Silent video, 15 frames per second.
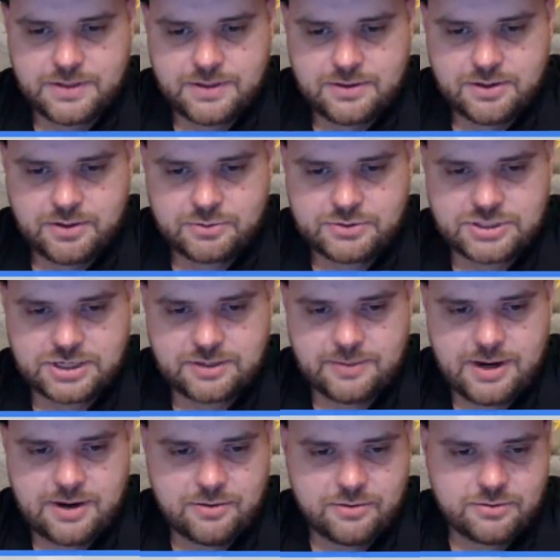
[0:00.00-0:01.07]
Go check them
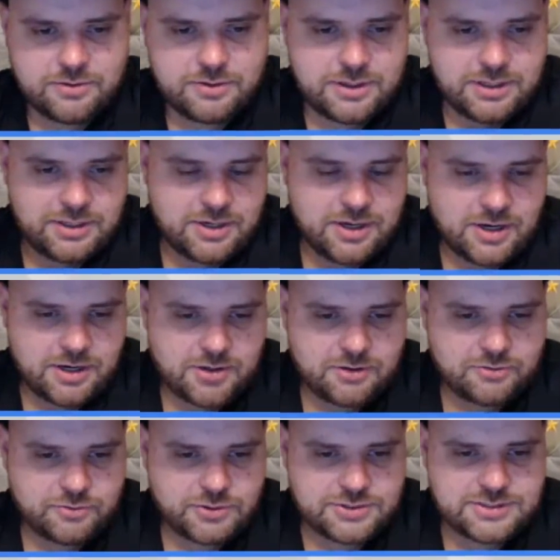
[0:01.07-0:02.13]
out. And
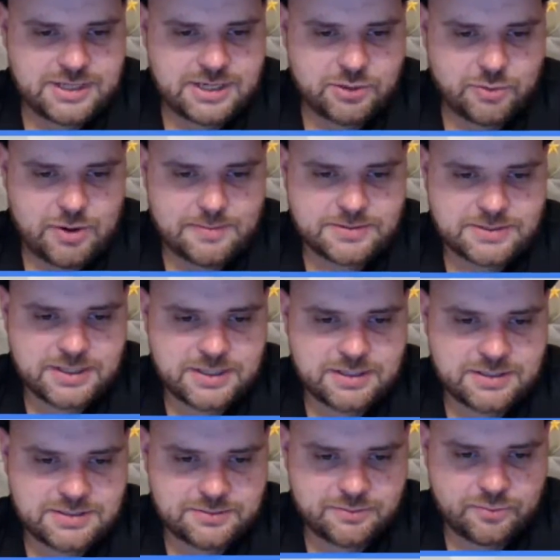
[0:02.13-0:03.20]
Chris, again, your website
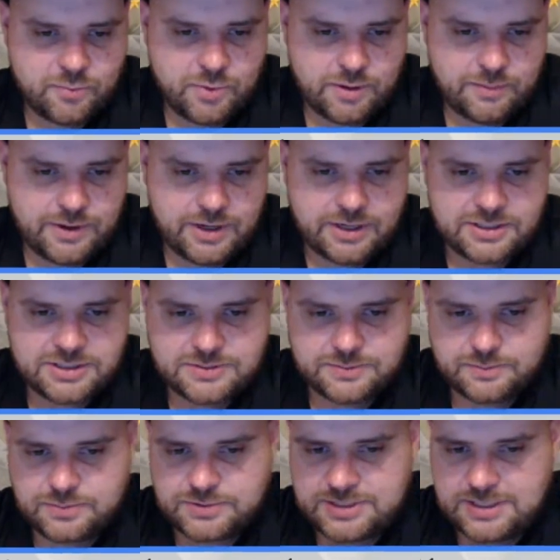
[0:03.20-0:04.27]
is what? American,
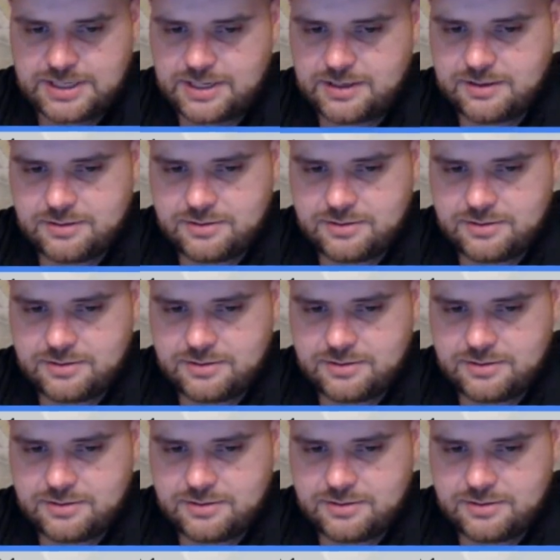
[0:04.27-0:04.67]
say it again.